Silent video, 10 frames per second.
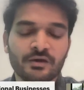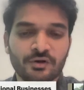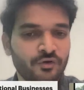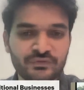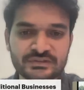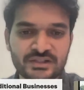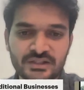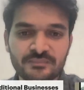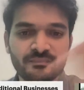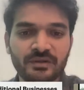
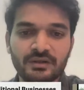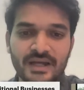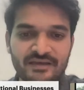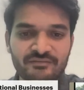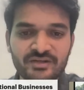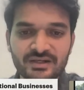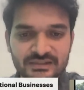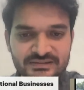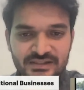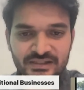obviously having a
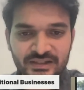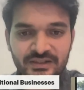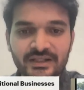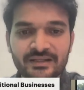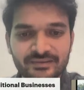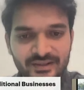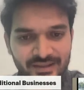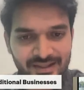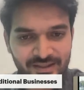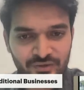consultant and then
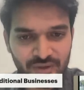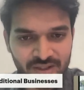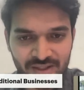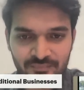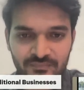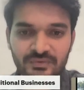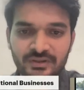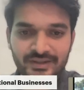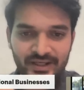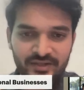getting your team
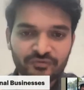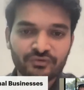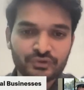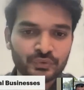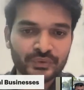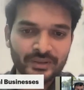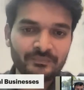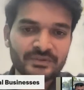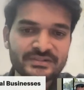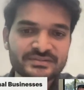ready through
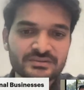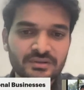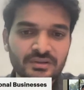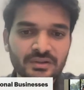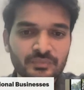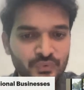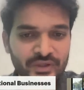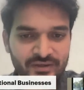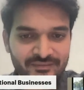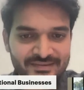them is
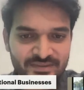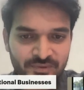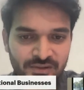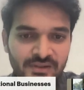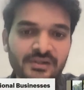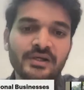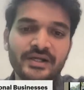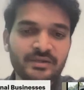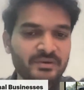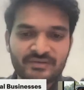more advisable.
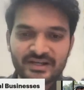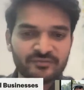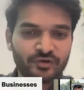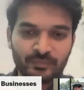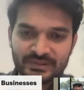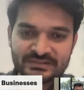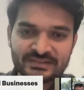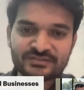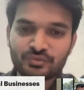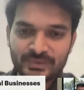It may vary from
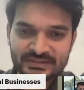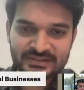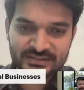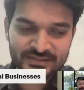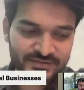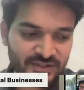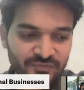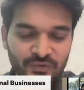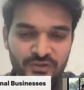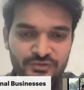business to businesses,
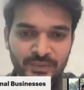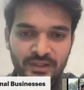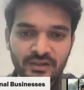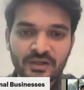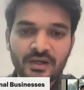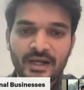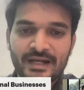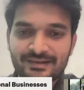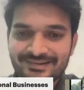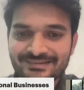of course, but
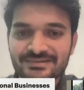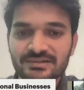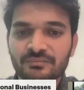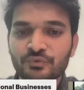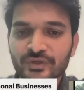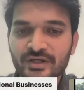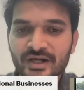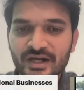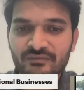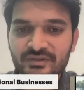at least moving
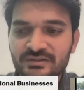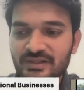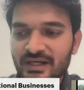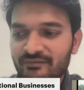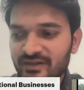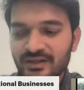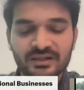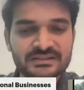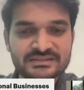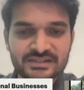ahead with having a
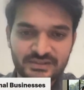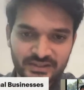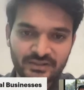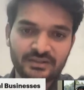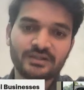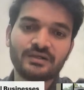consultant